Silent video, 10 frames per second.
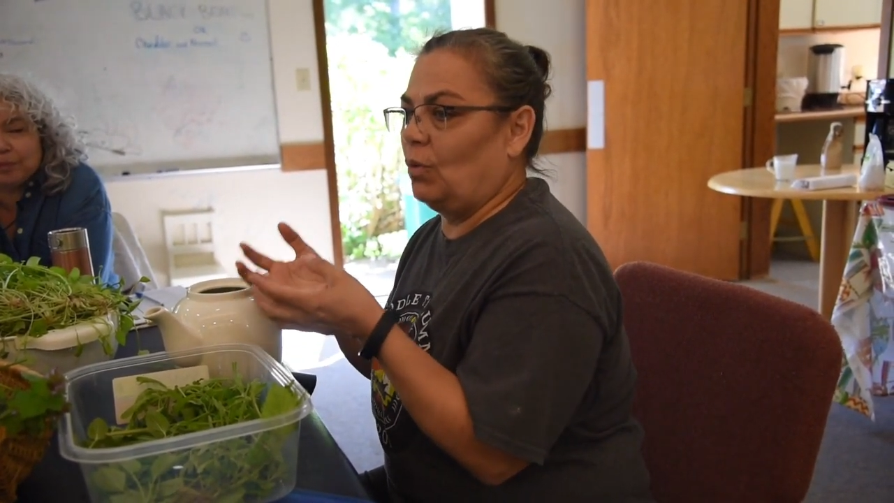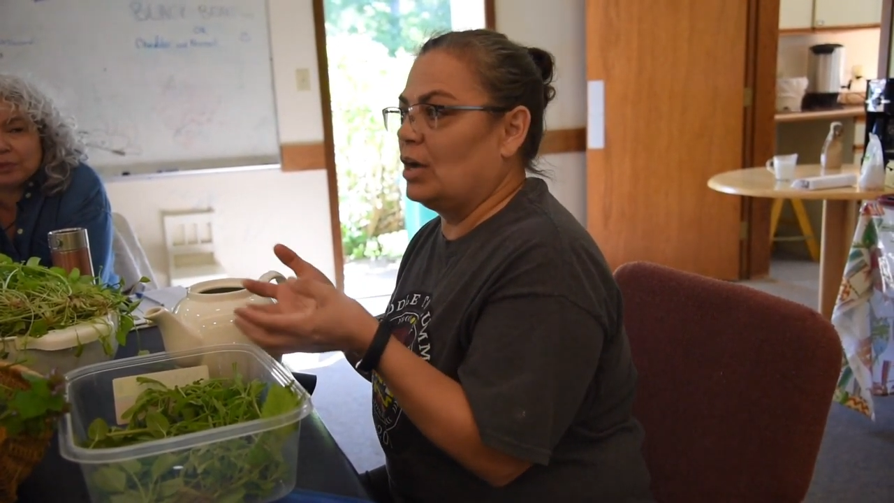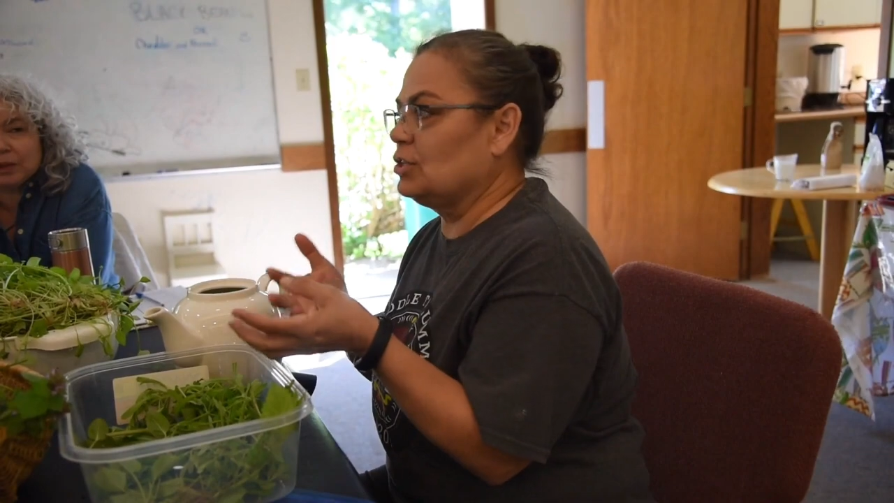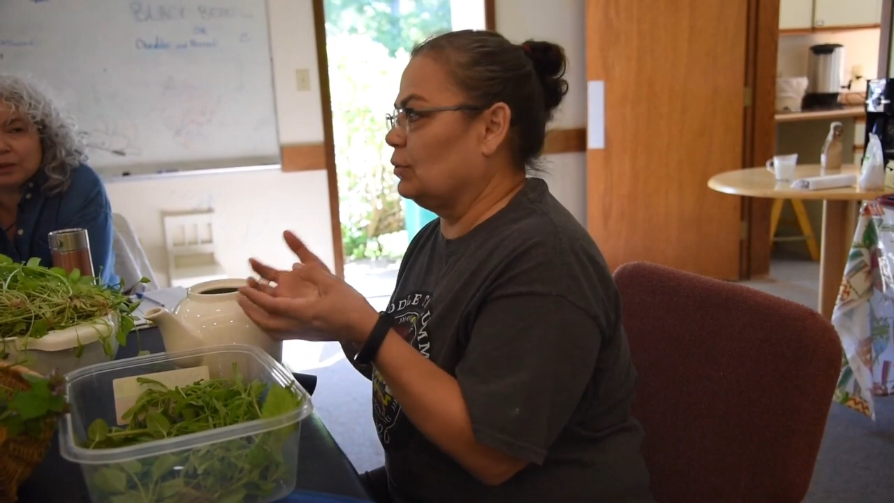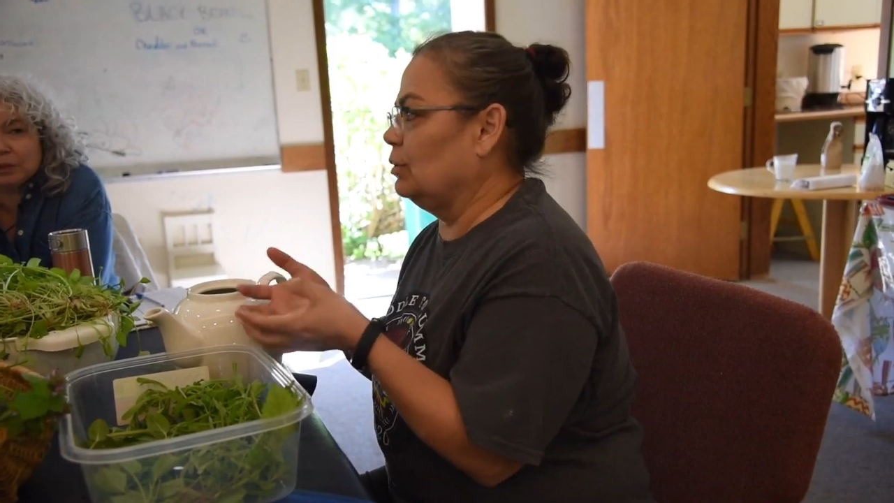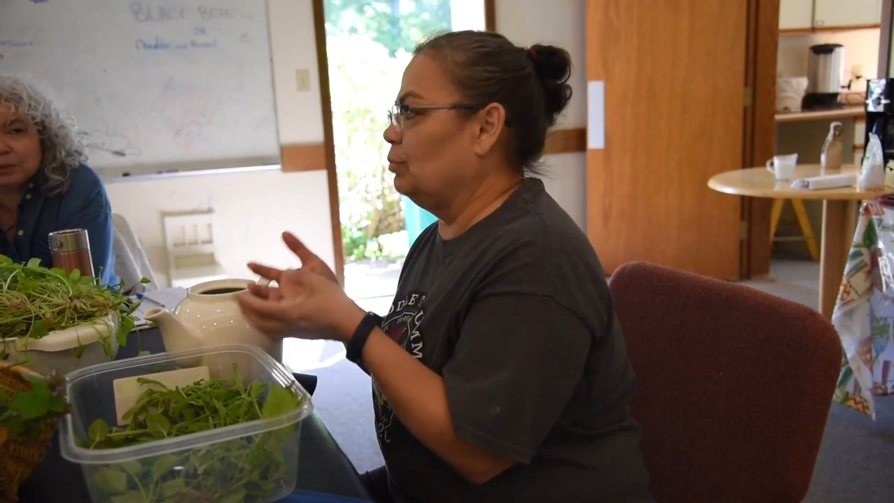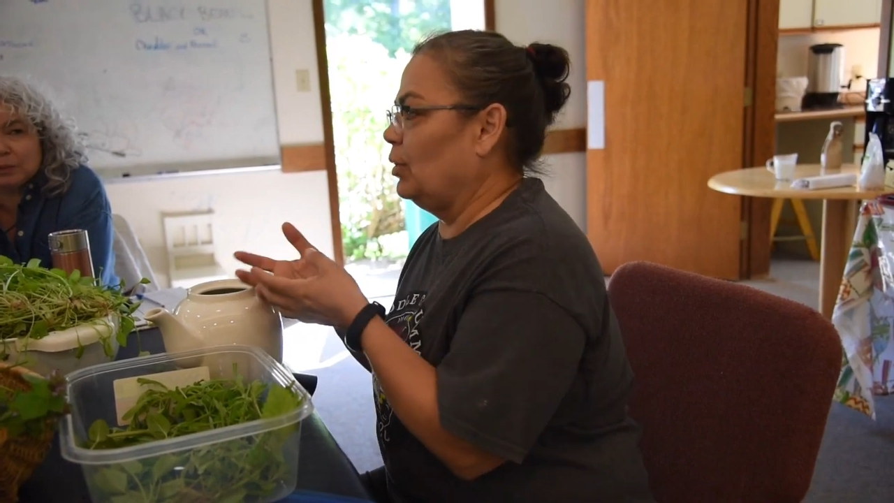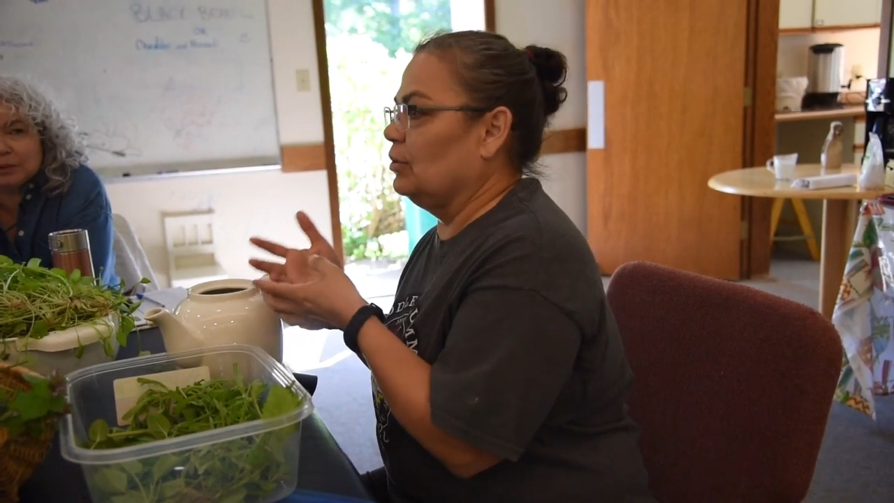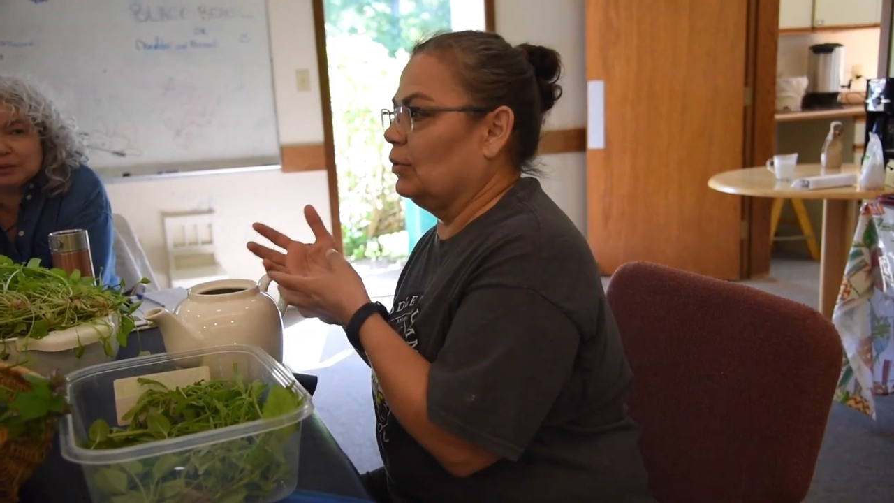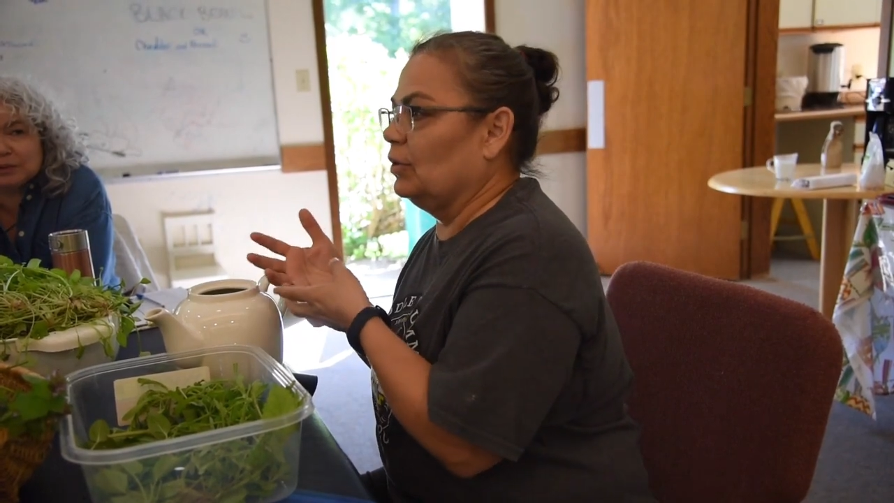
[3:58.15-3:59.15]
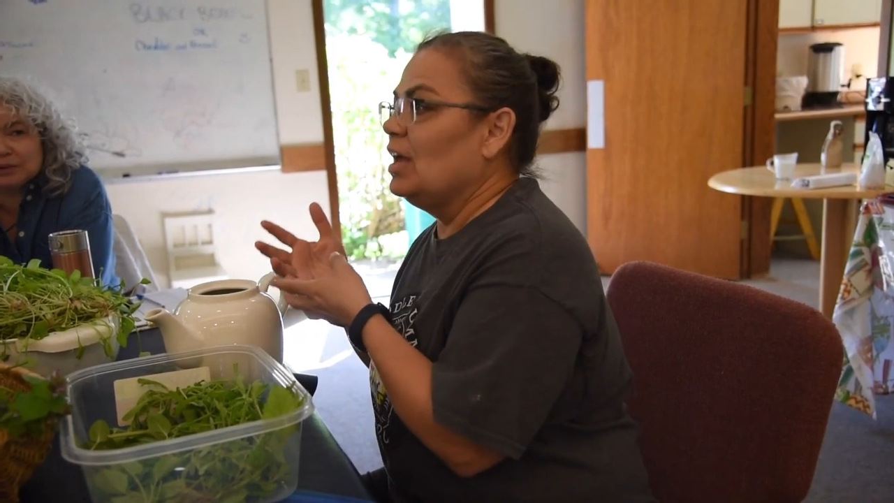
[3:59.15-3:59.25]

wash the root, boil the root.